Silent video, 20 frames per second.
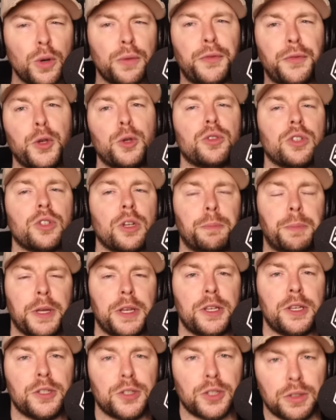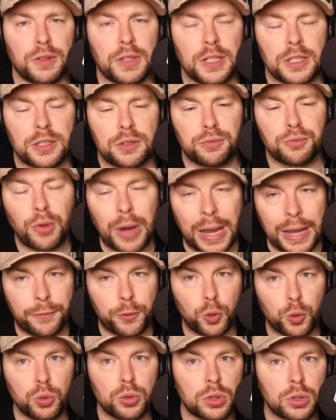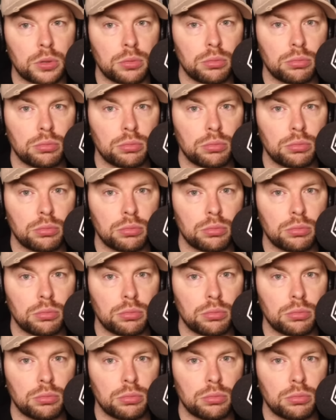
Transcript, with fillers: views and opinions on this. Rivals,